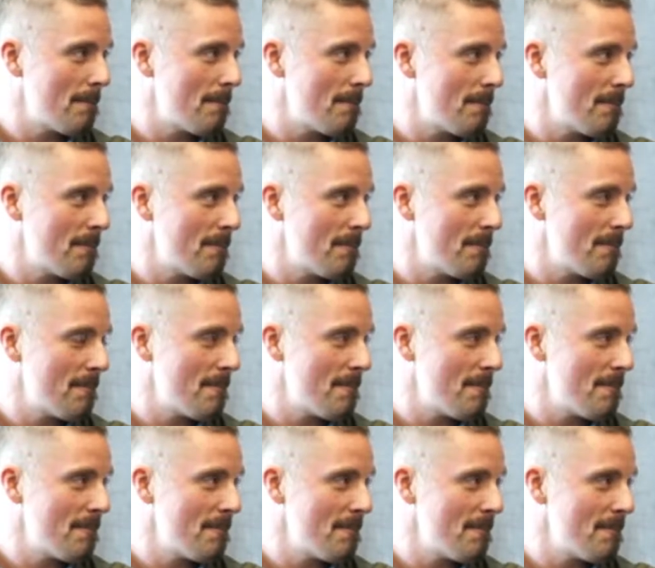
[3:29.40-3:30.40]

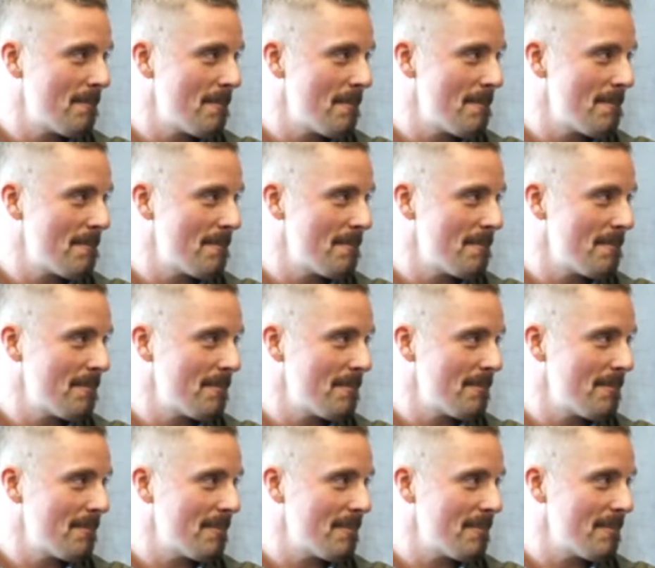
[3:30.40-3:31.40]

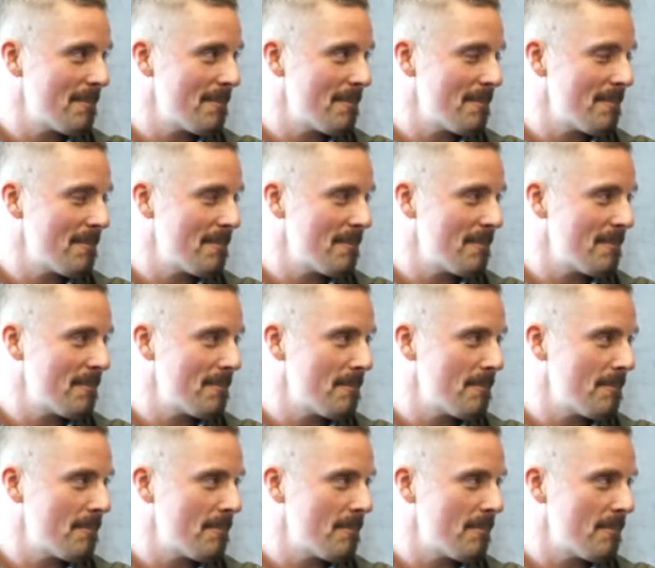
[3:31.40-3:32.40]

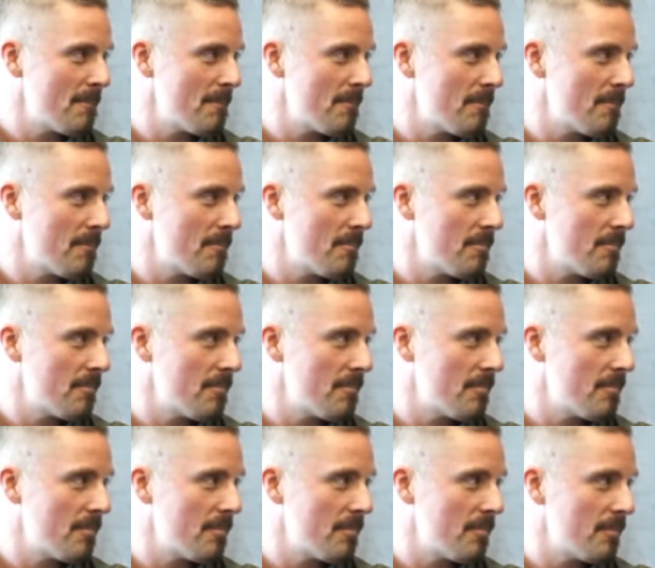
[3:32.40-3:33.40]

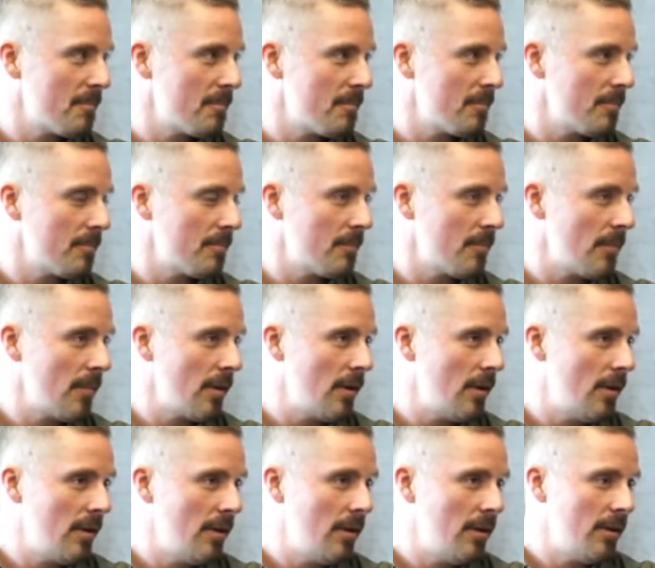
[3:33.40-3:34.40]

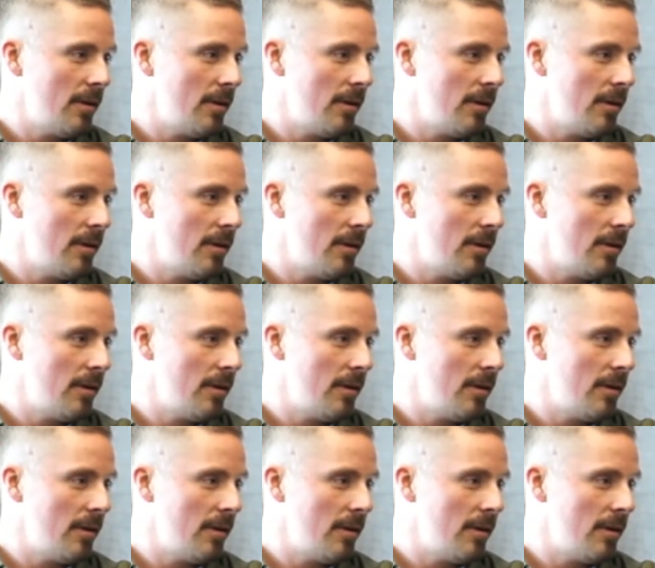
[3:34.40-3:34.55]
[no speech]